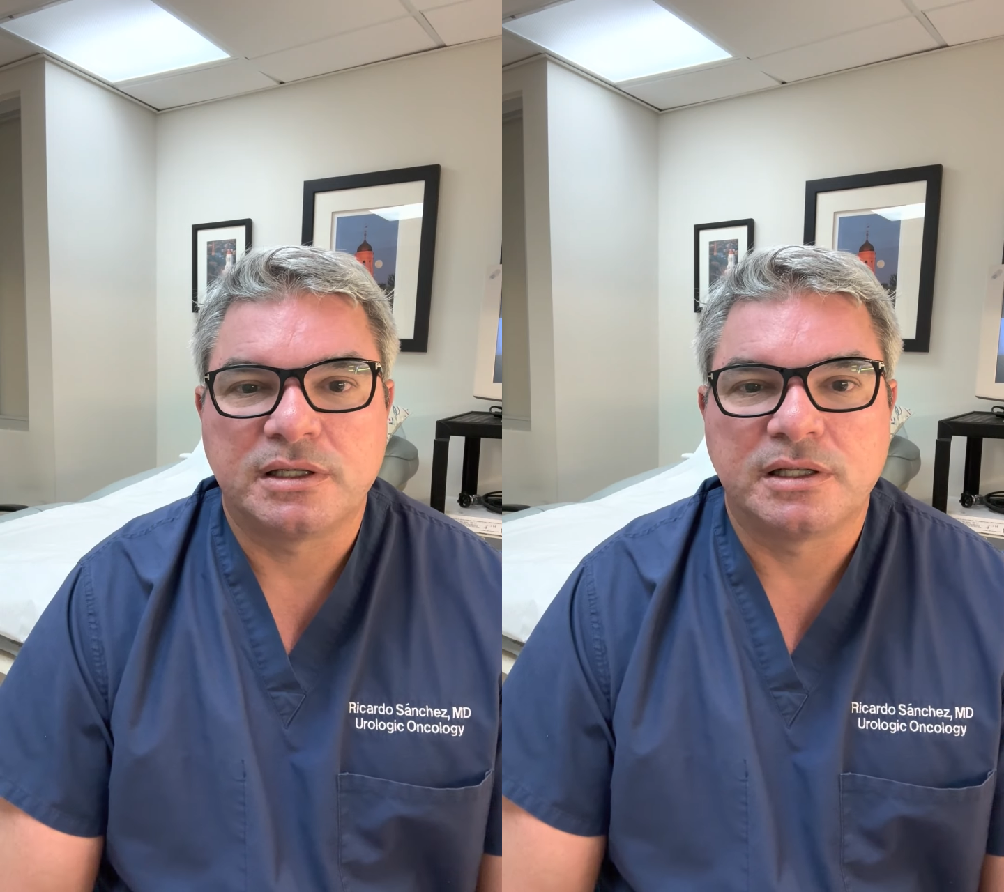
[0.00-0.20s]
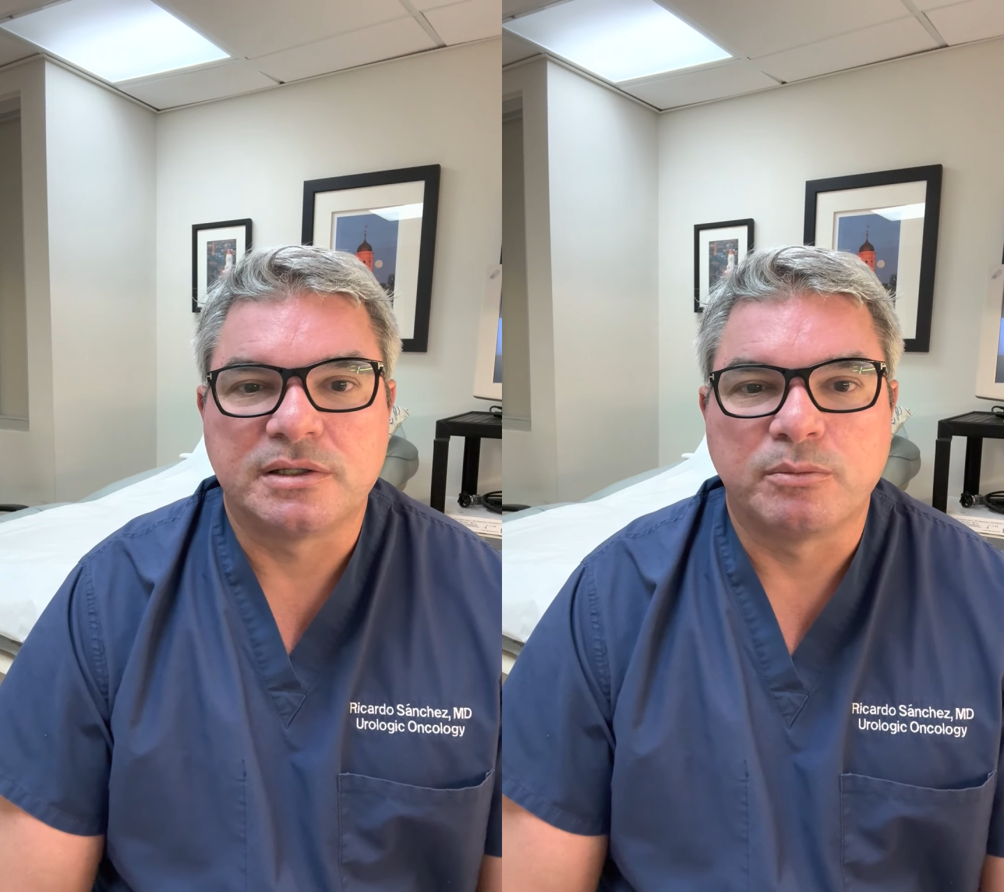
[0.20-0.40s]

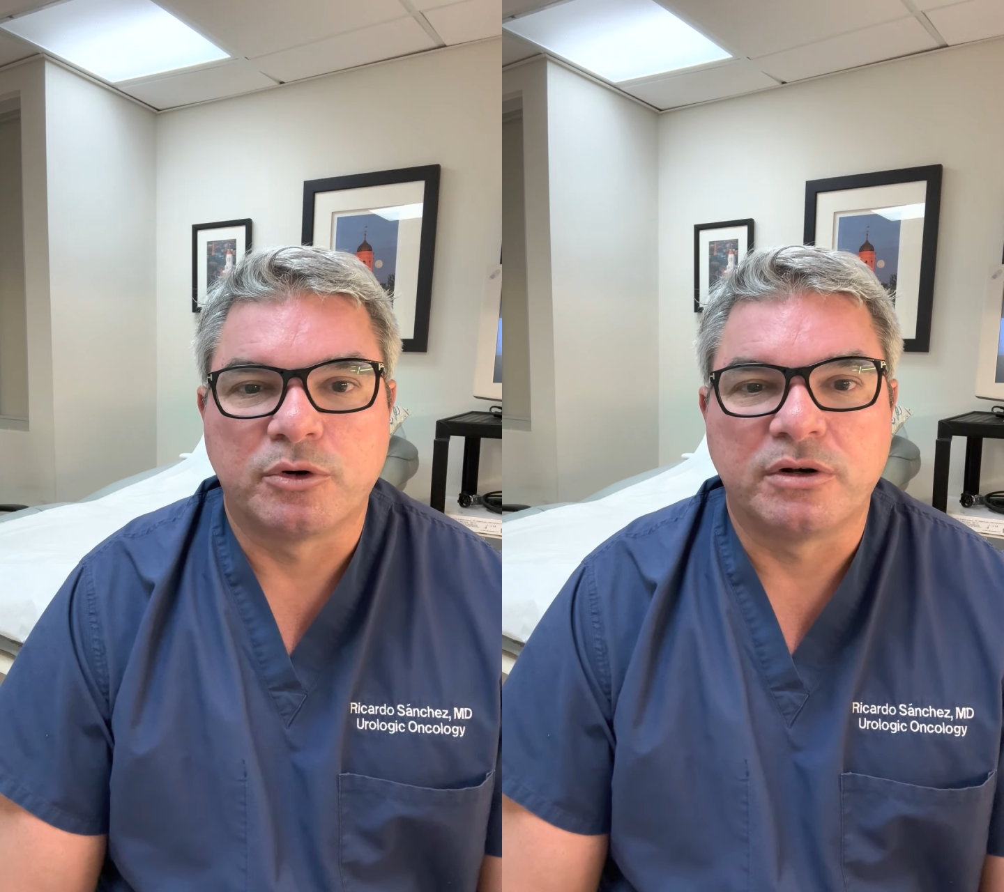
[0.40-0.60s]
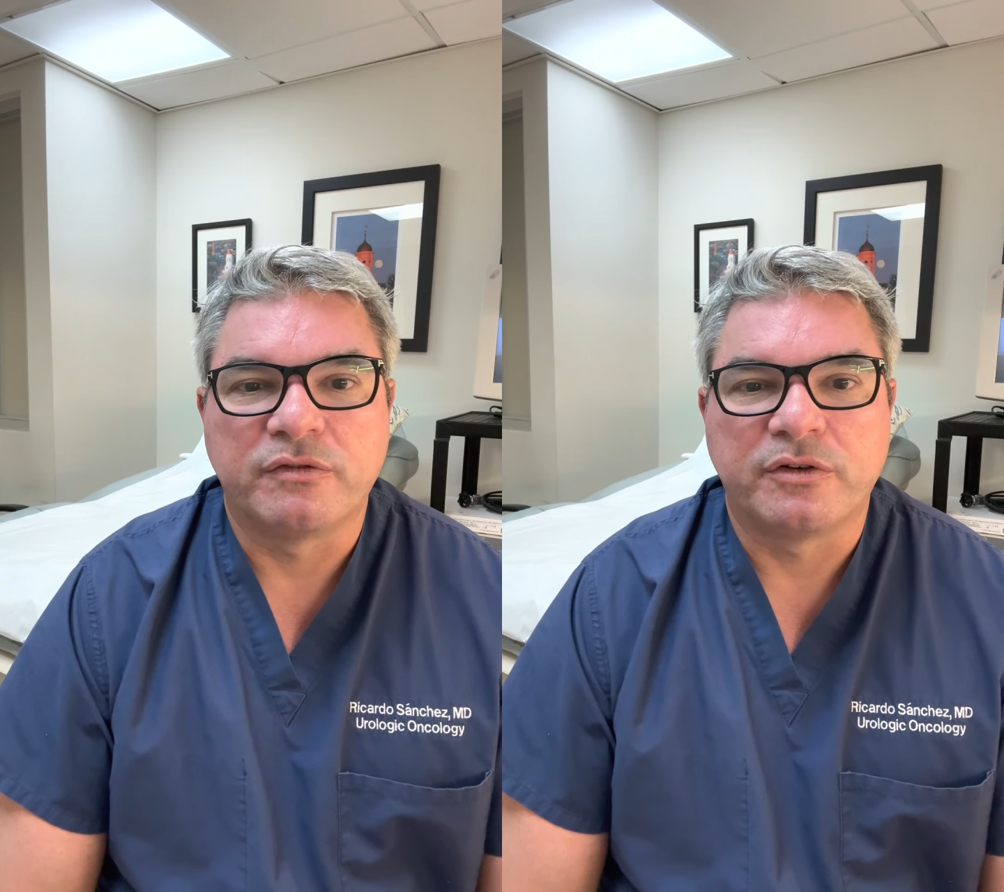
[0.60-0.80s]
It's
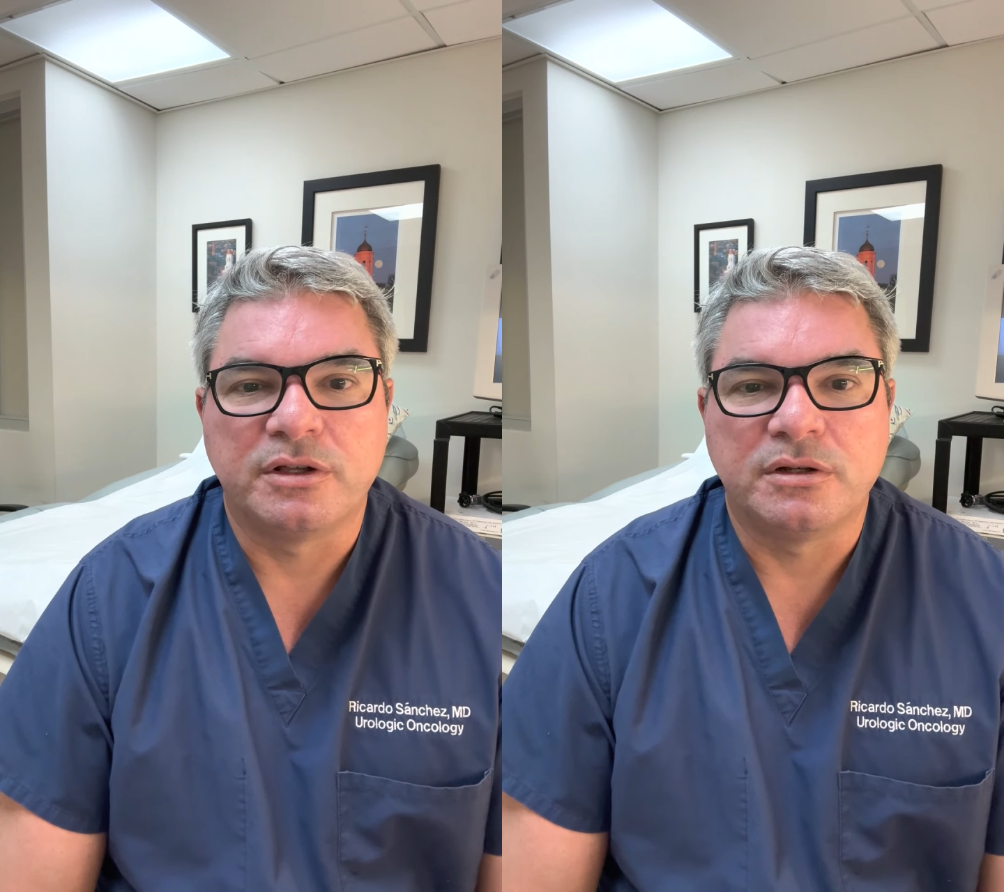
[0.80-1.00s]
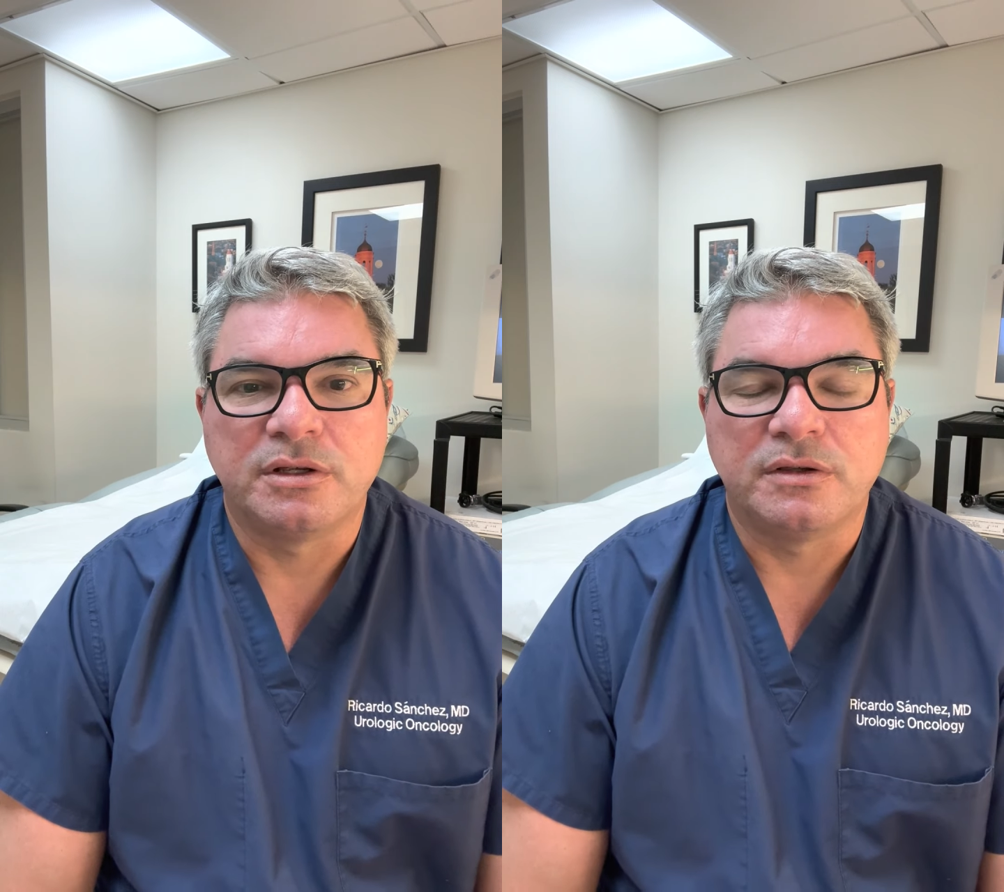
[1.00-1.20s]
important for
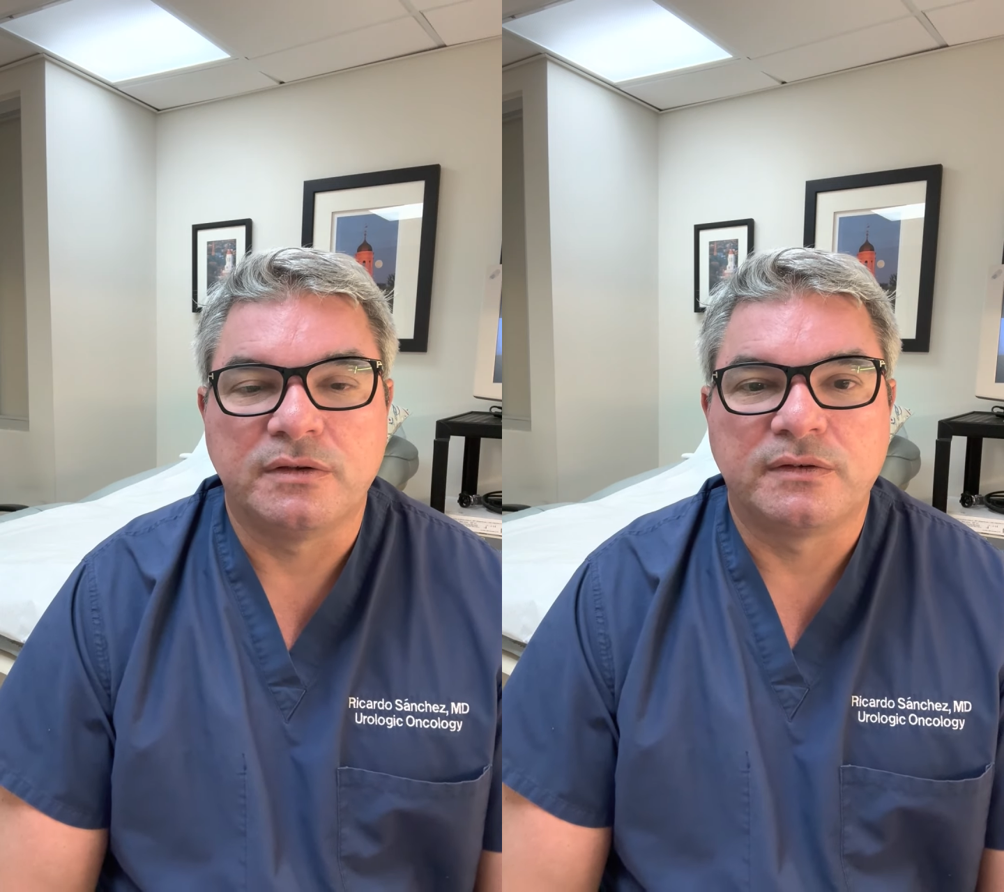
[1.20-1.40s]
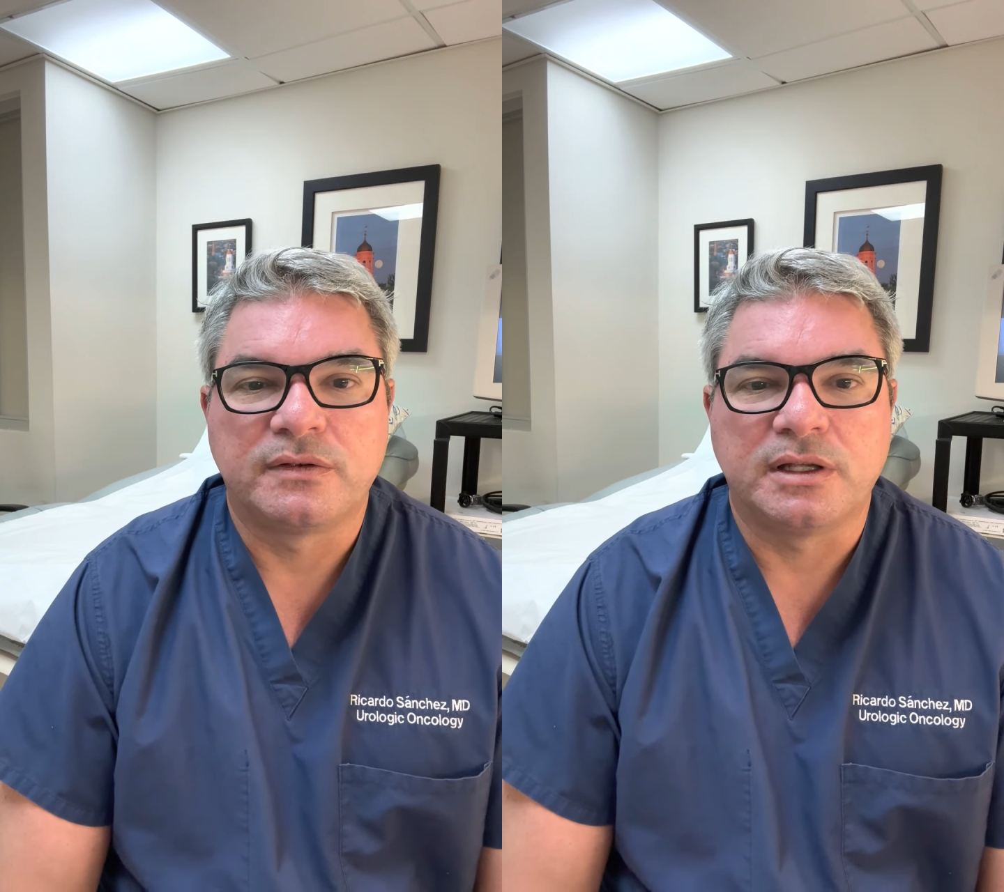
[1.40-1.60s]
you to
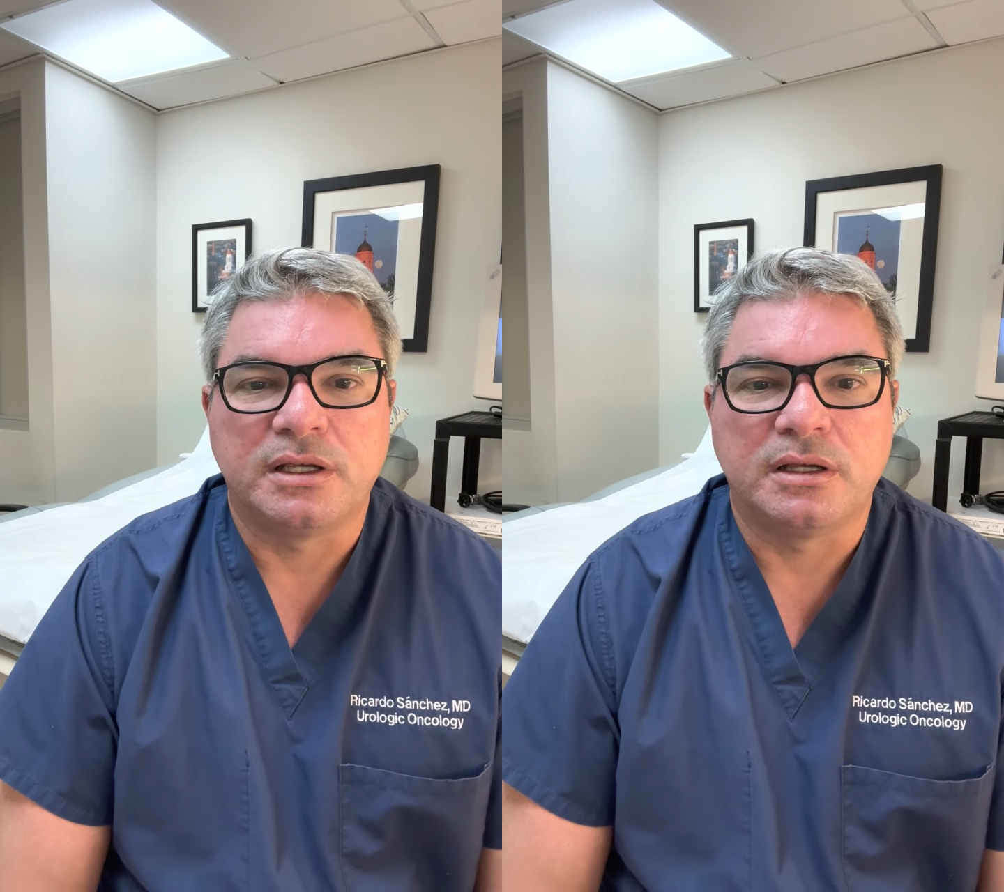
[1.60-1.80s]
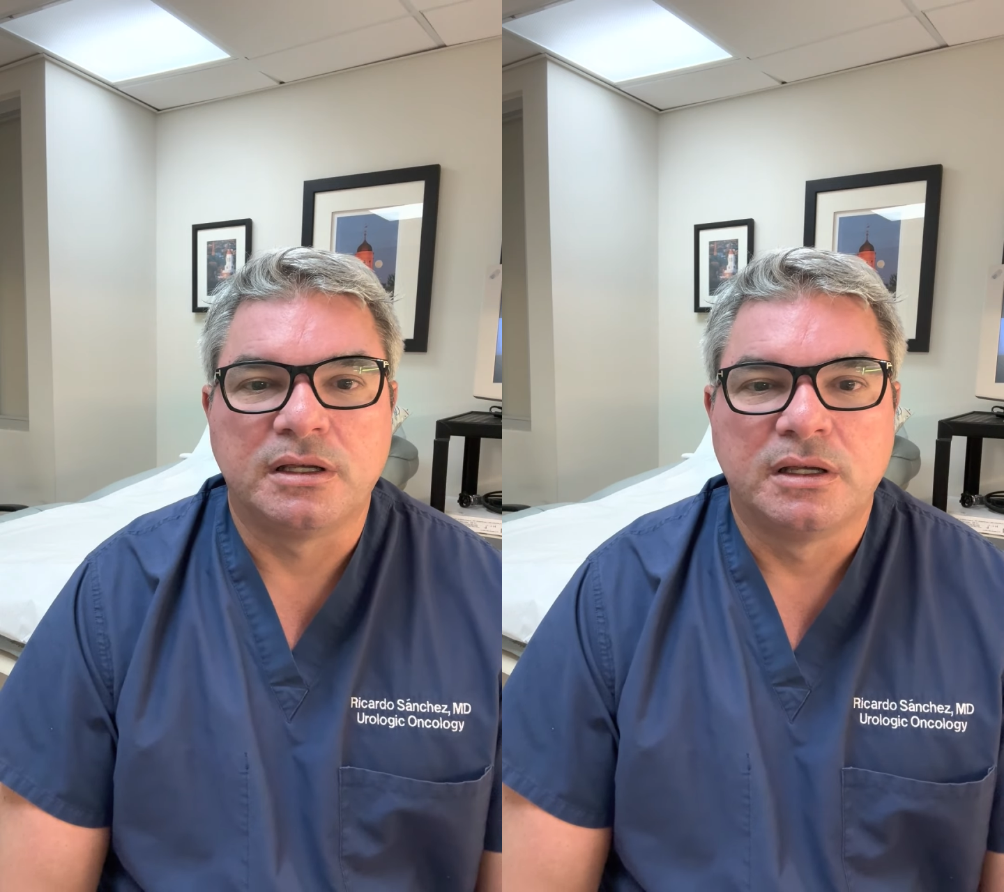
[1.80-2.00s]
use
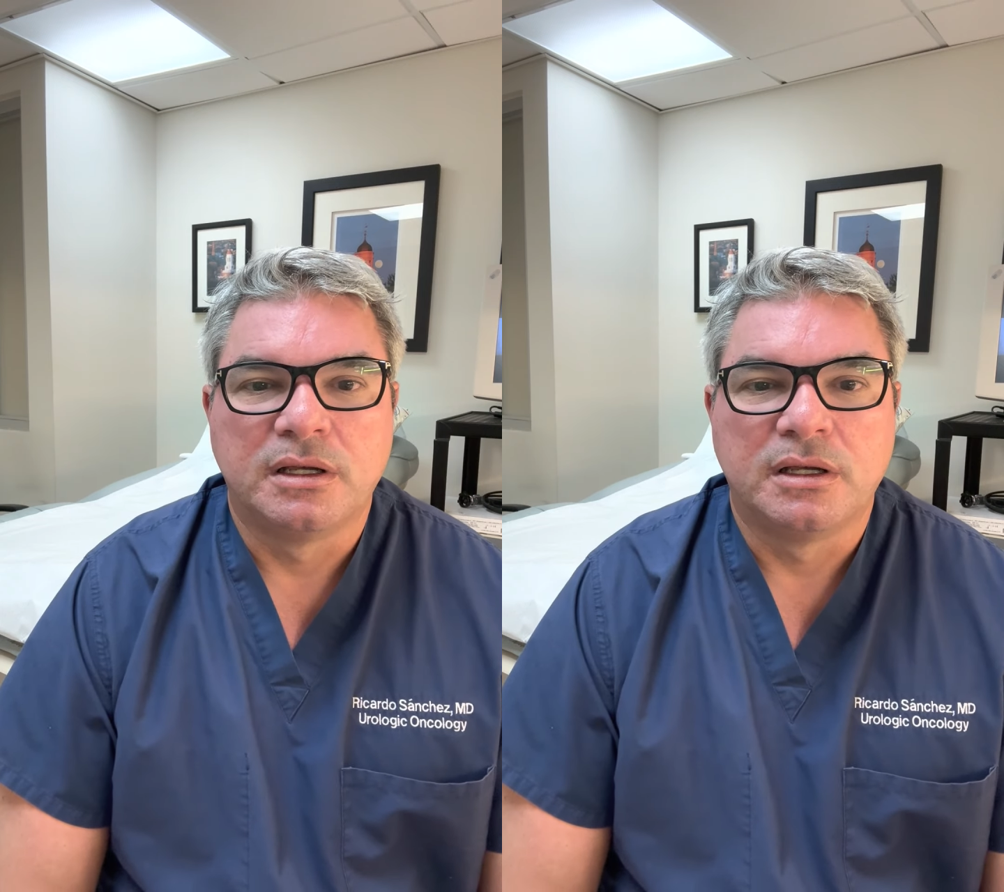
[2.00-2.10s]
the